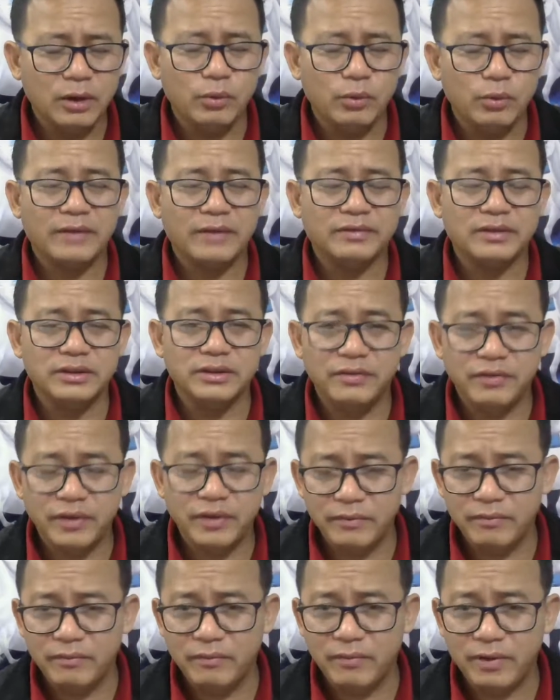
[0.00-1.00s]
we have the
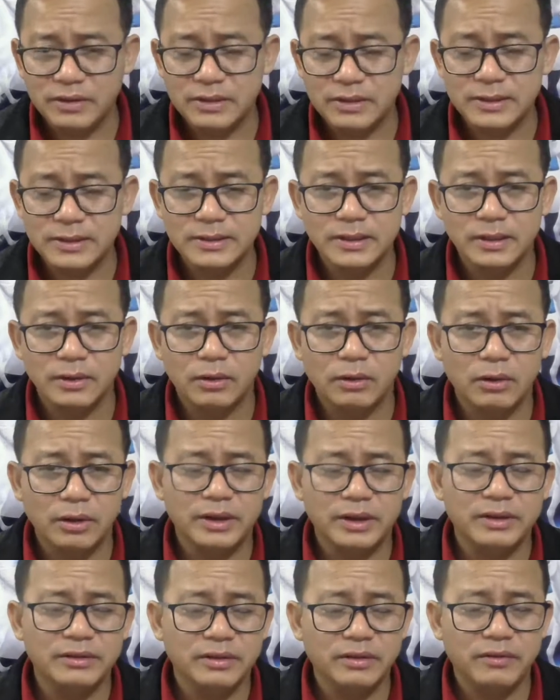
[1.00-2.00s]
different versions
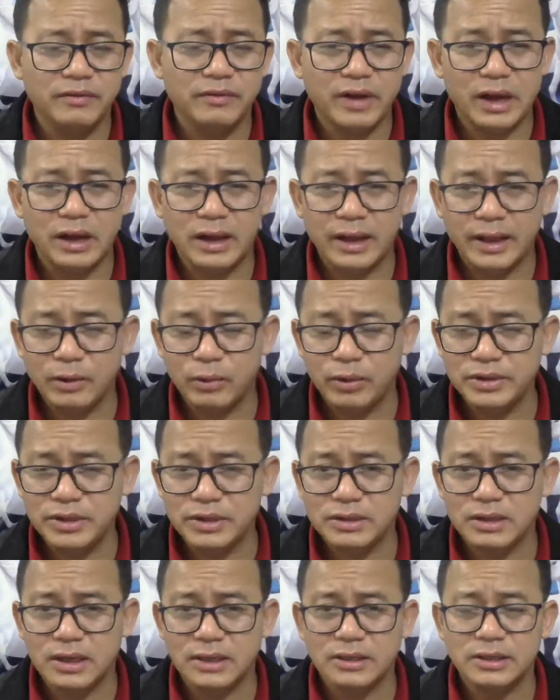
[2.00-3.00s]
in the different
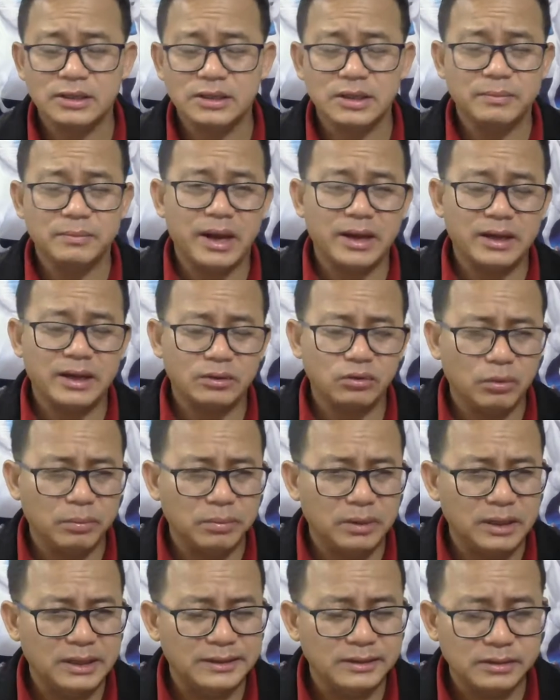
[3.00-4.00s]
languages conducted by the top
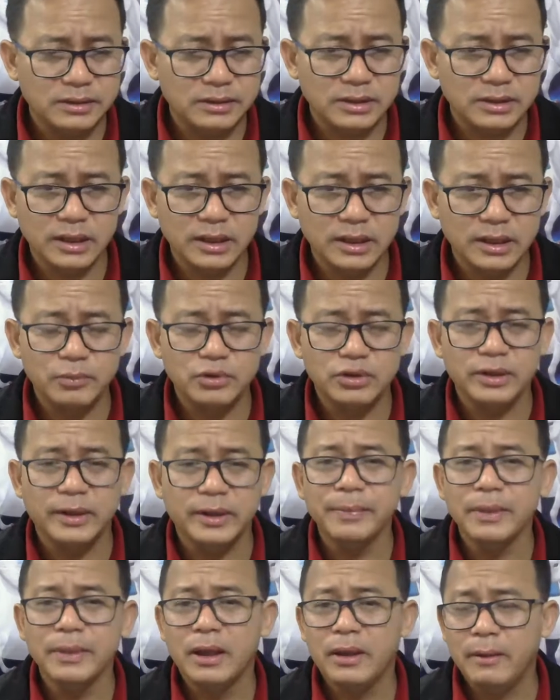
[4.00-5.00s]
leaders in the committee.
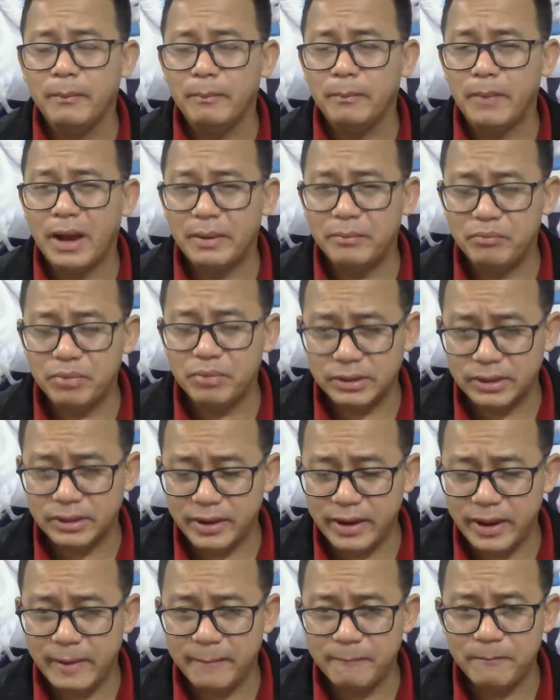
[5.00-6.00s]
My brother
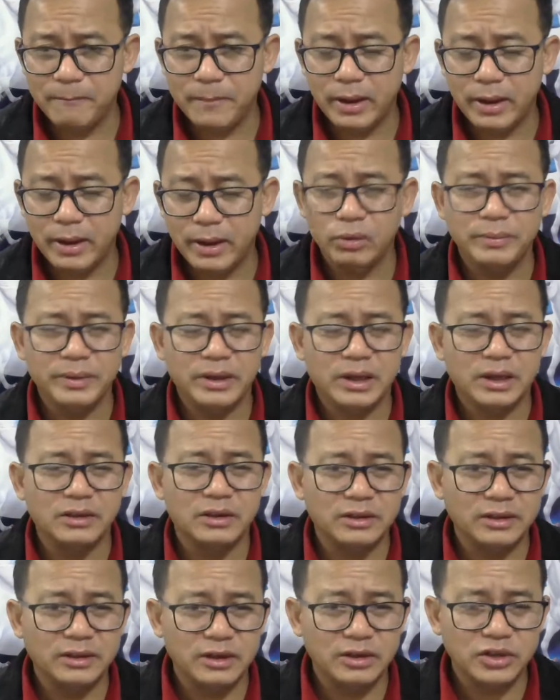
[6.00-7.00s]
Mbe will be
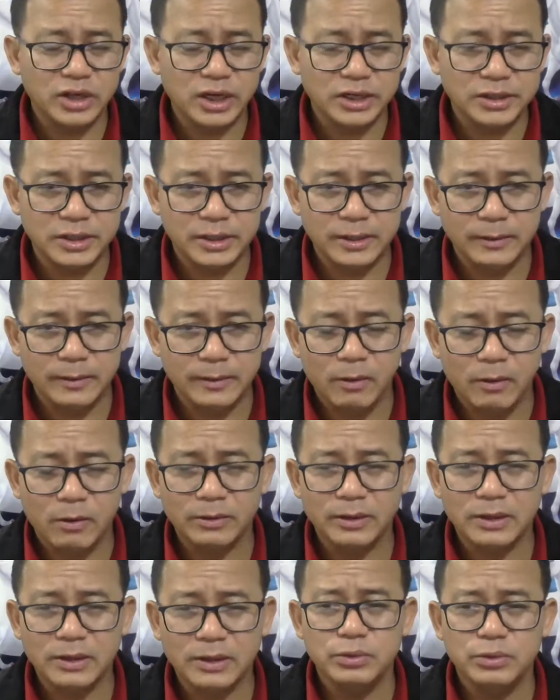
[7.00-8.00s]
conducting the session on the
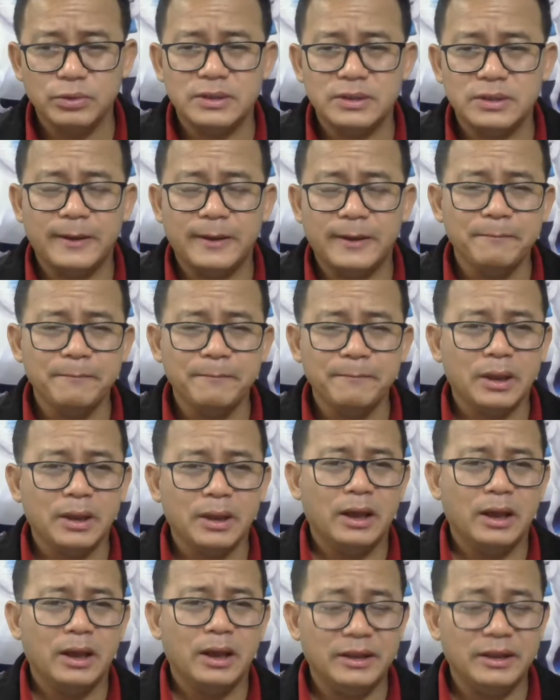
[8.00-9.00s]
Tuesday
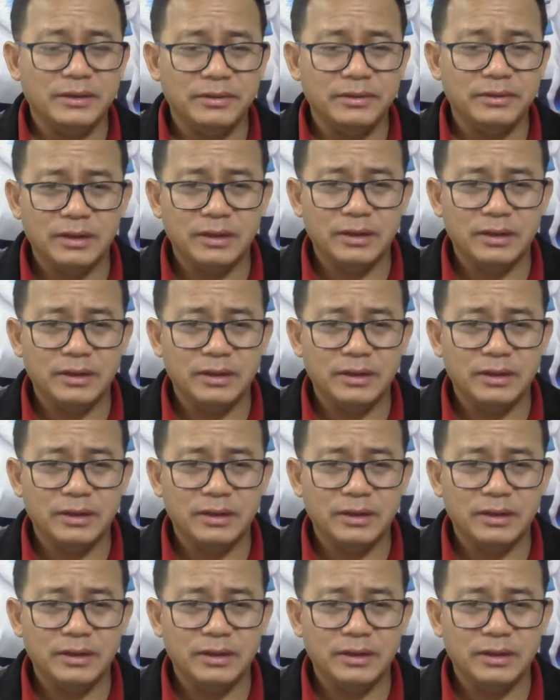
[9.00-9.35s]
in the